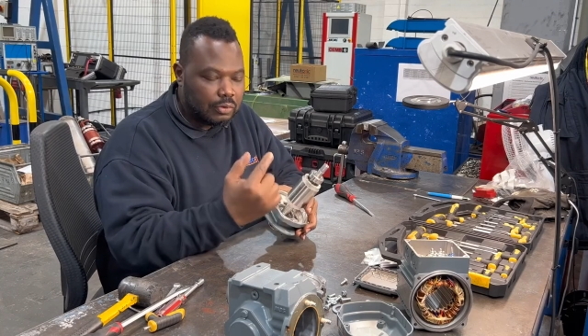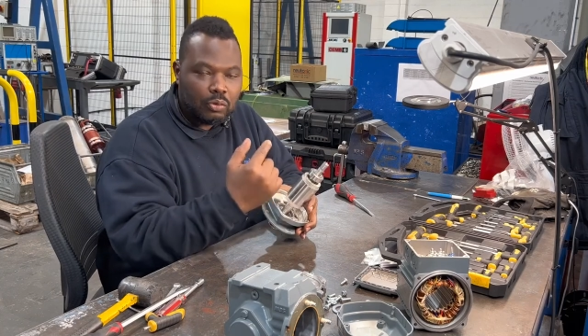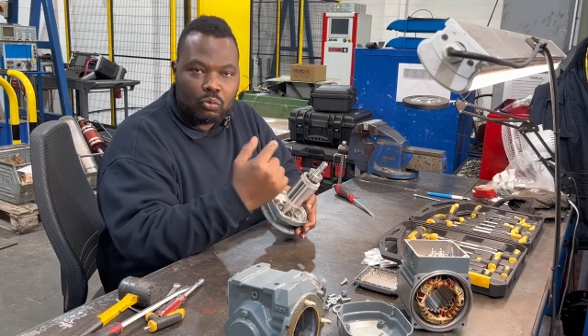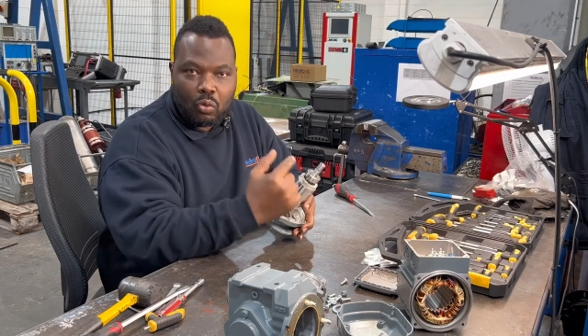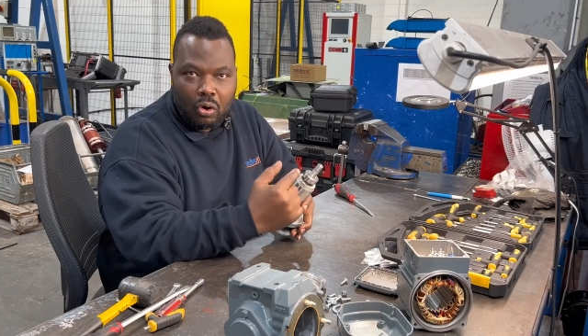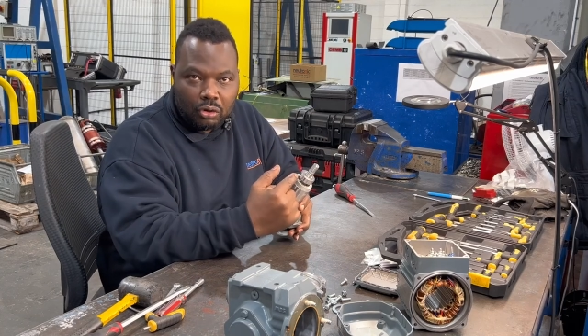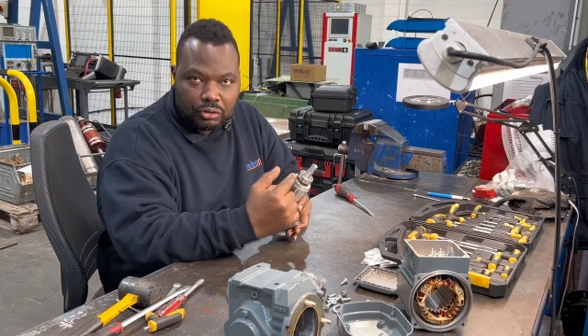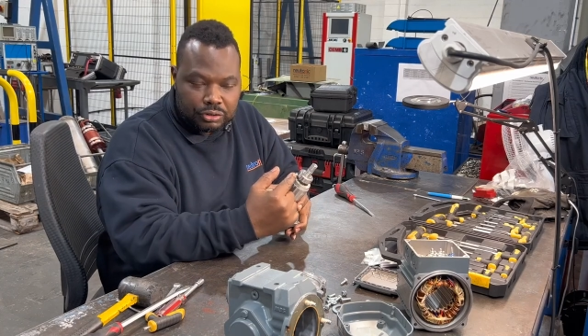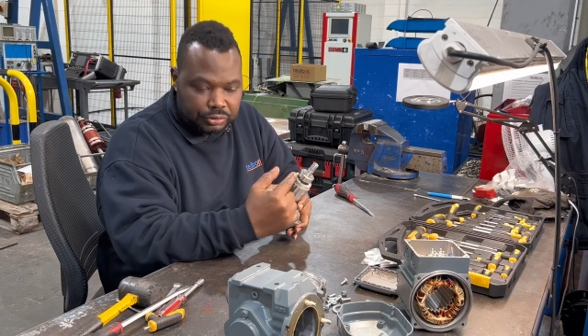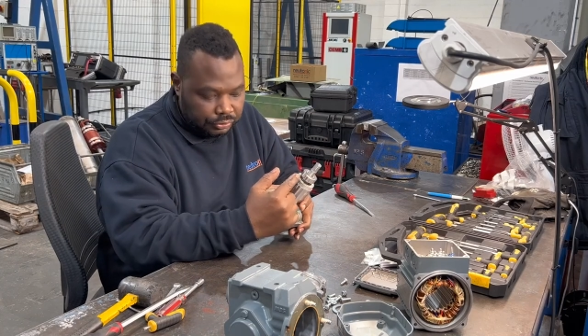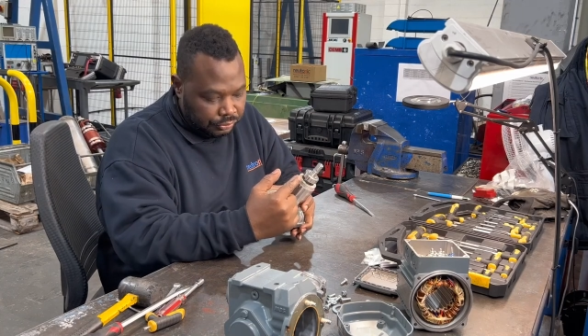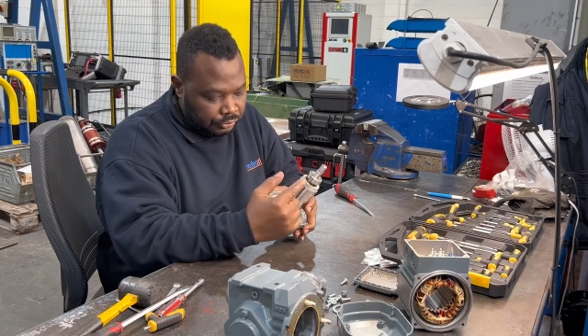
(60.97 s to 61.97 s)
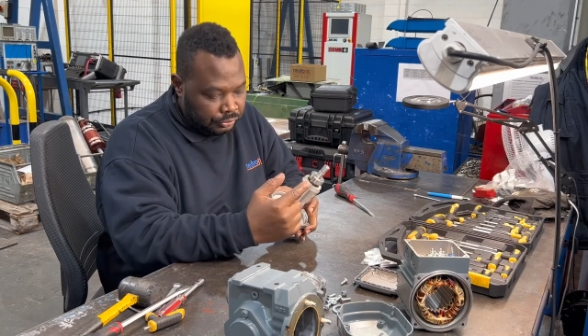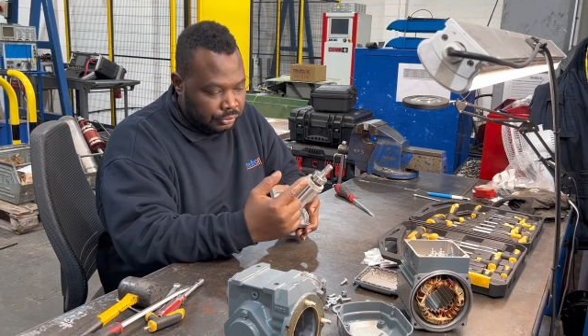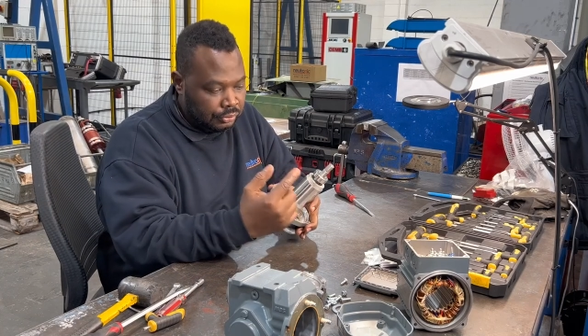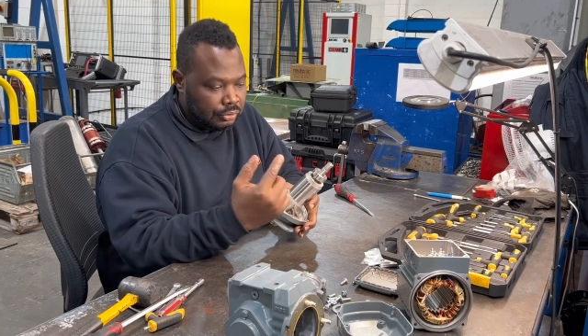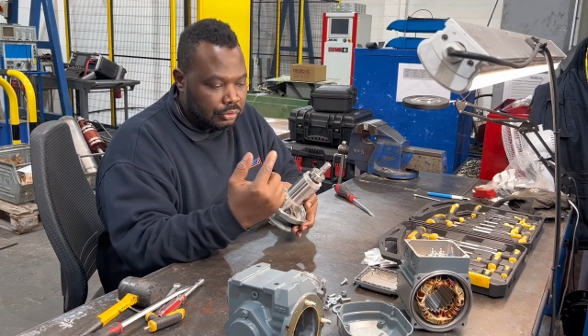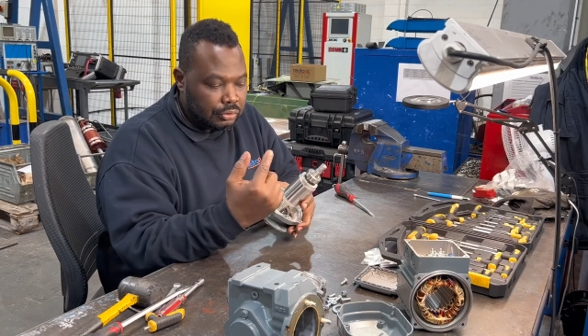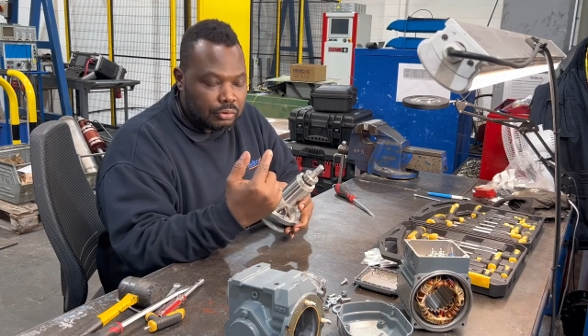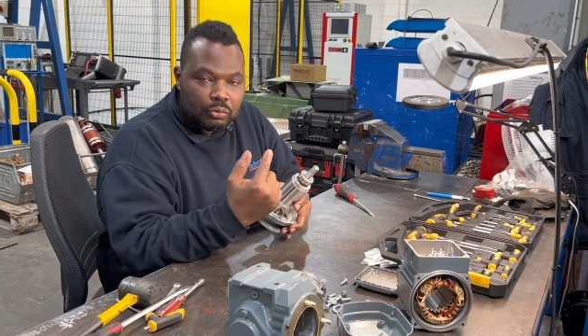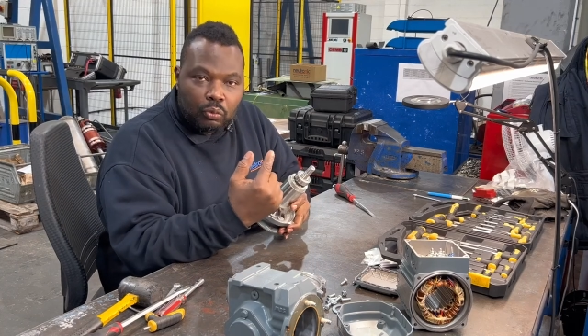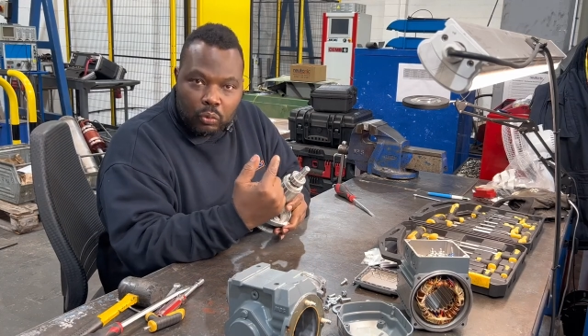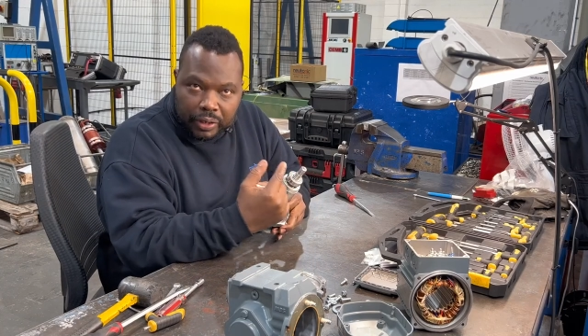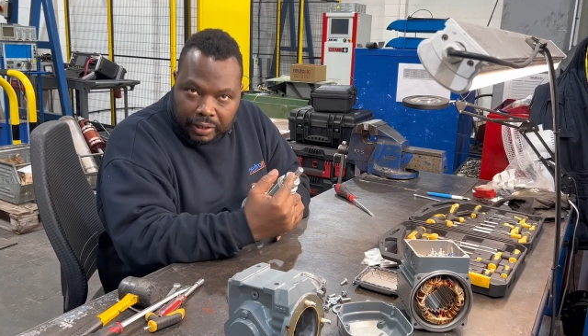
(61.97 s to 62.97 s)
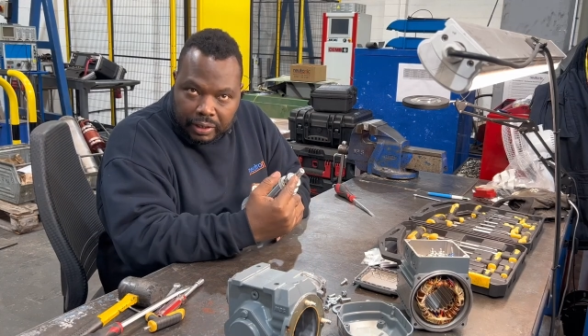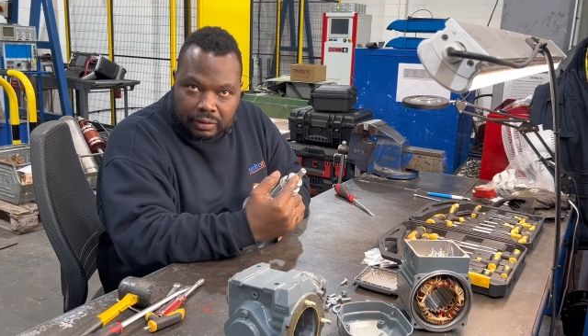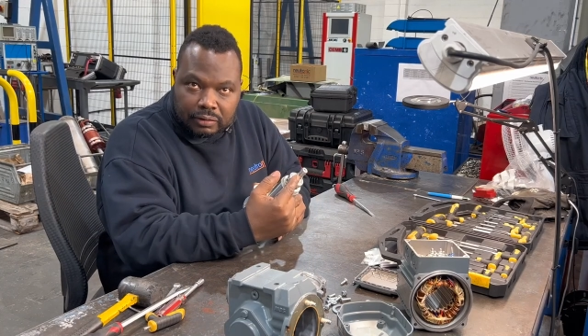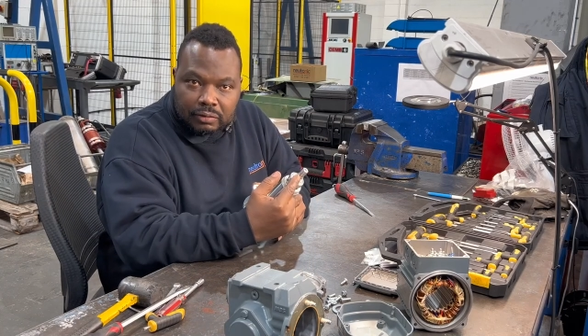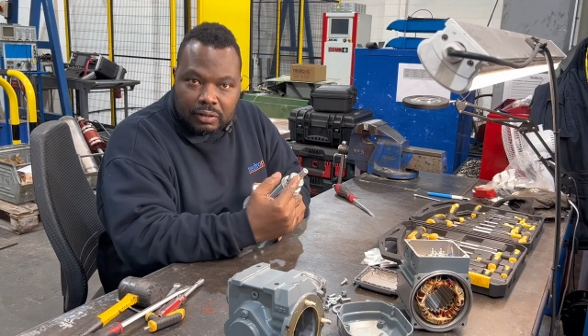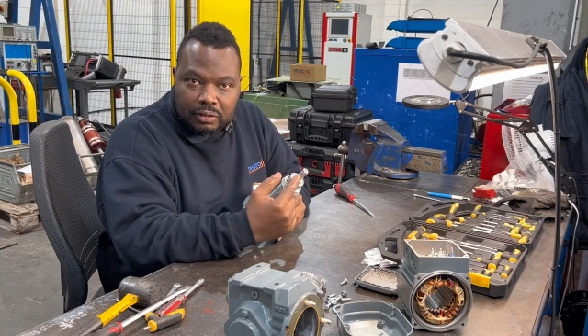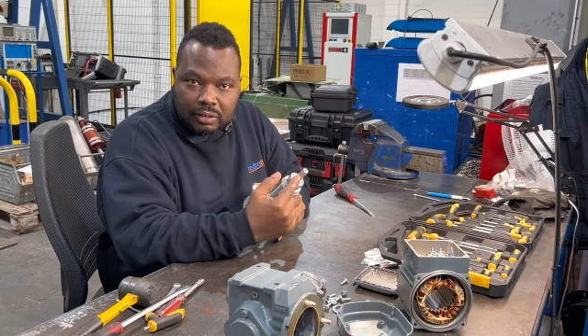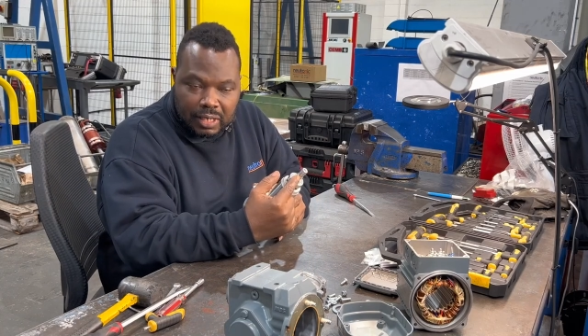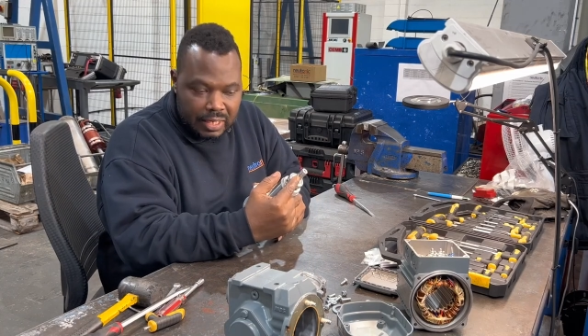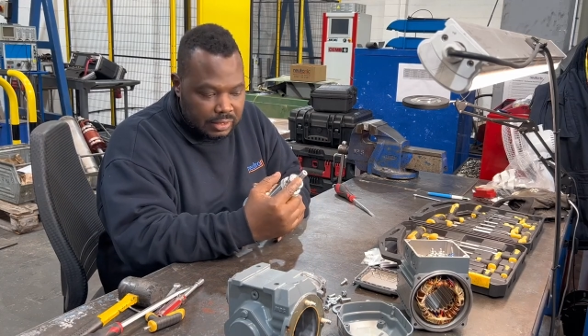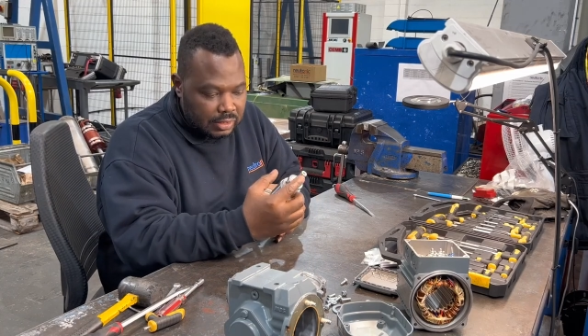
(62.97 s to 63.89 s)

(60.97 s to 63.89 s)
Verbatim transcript: one we can lay